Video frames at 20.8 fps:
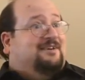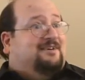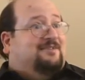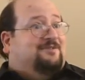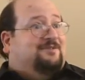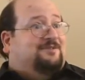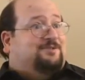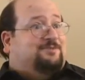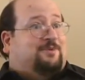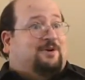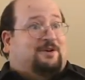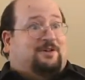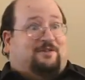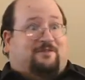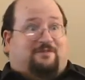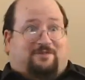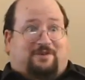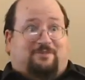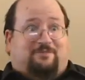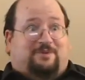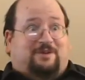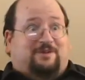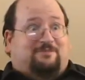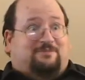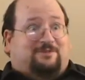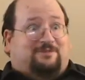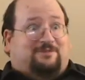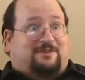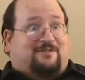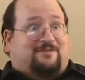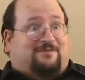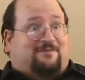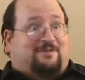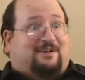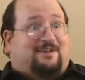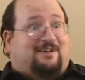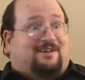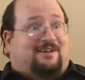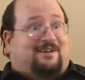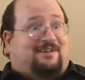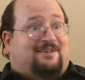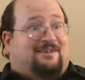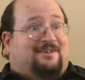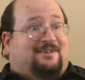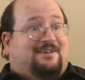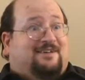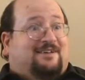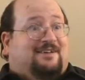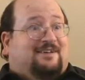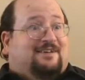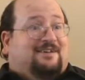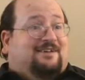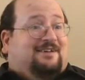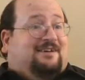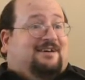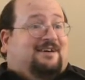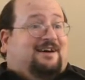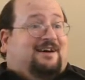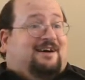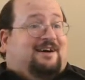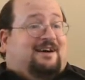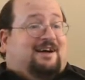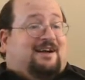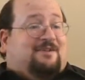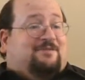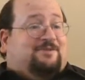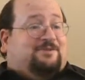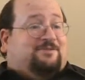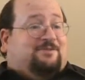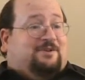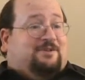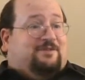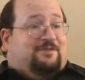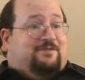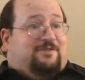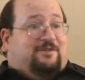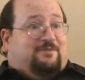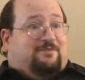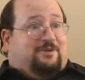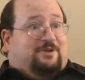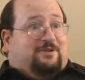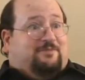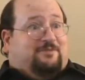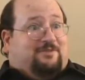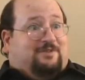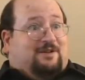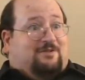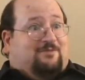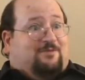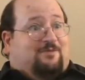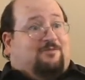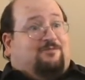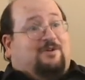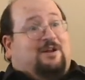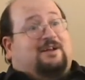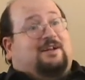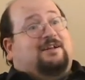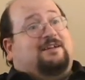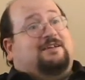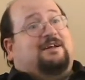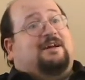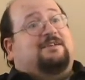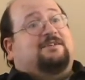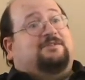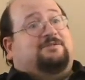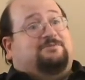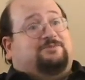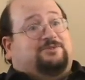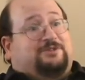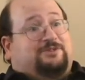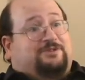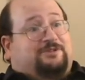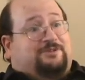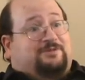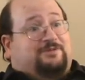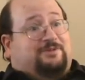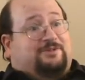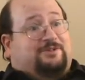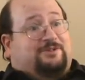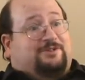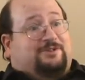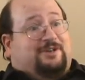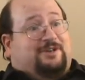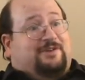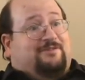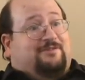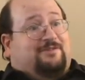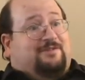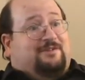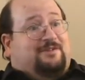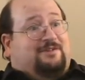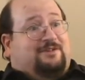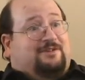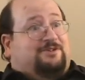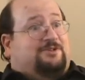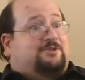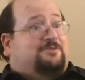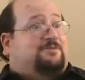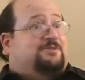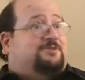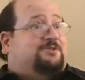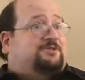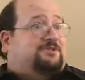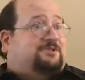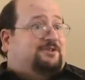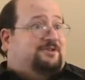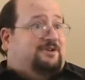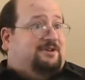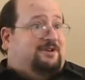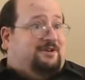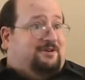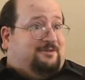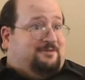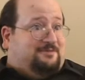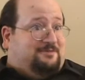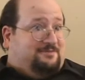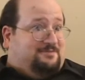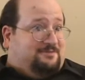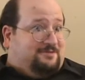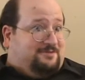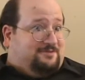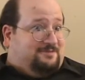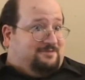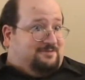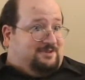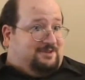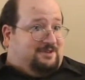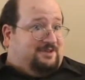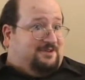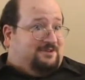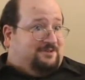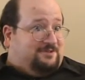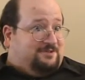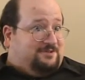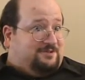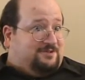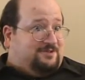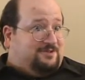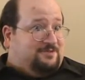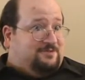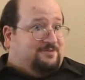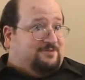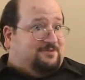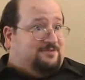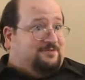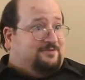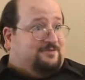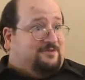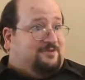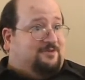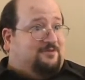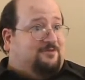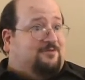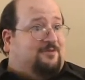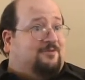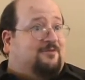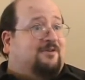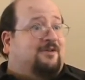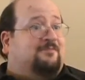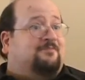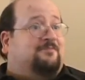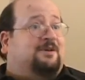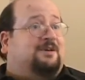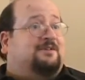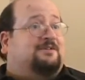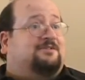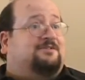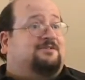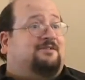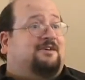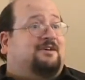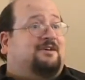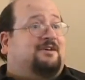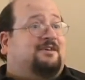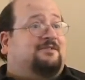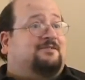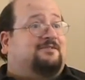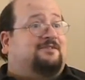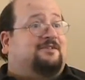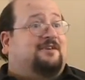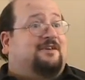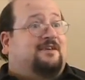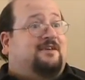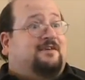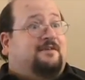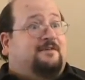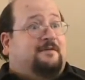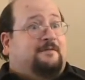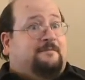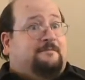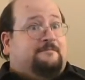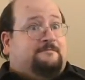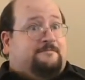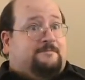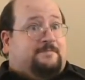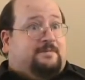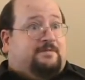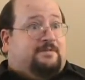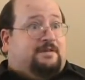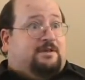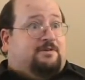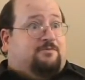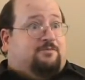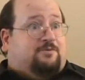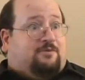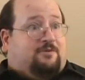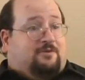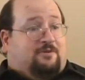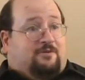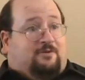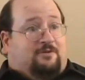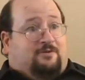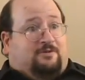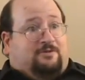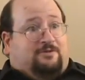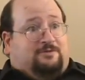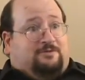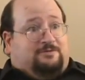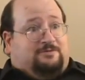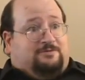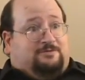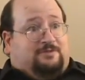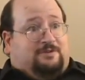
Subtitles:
was one of the few people left behind. I was one of the few people that were recognizably Jewish. Even the Jewish, kids who were in my class, they were all